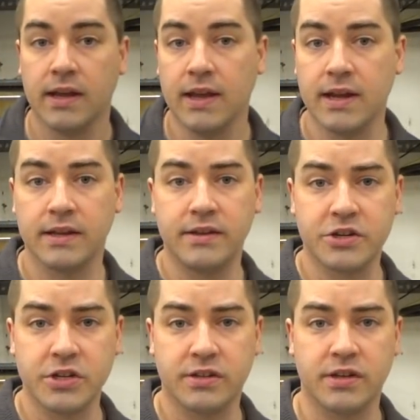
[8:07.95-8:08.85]
In
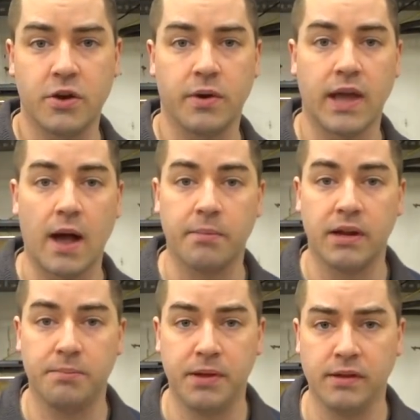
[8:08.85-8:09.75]
addition to knowing how
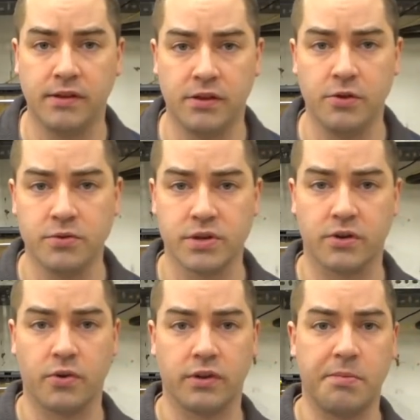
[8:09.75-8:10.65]
many BTUs are
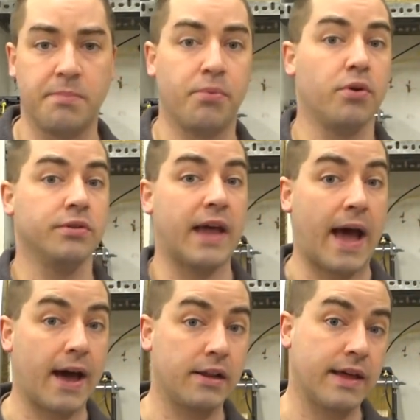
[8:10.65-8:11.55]
going to be pulled
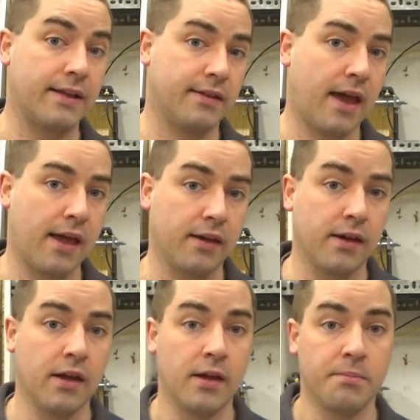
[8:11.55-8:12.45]
out of that tank
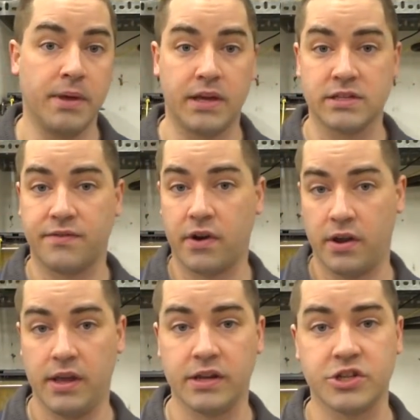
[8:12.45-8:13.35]
because of our
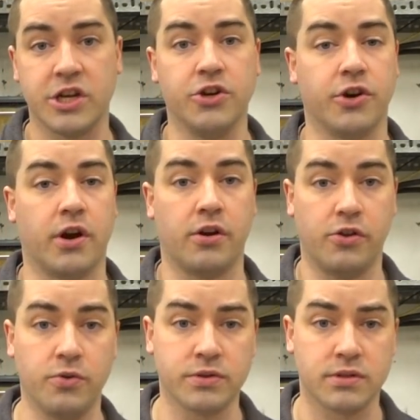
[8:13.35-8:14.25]
heat exchanger and our
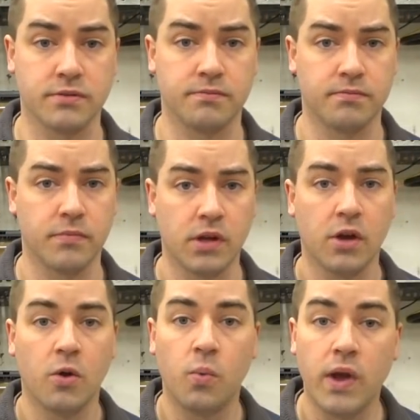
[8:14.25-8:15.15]
use,
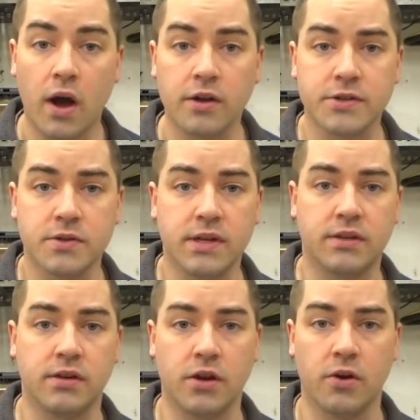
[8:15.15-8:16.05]
we also need
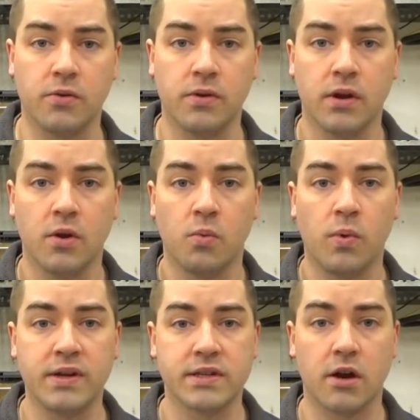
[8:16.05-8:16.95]
to know
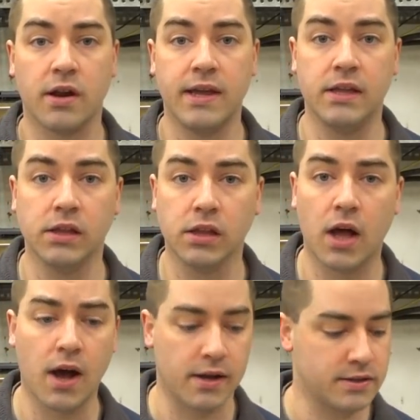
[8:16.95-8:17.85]
what is our heat
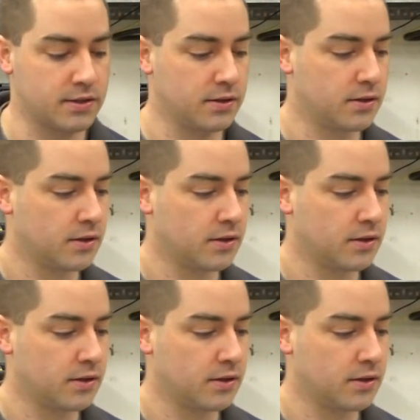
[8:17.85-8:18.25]
loss.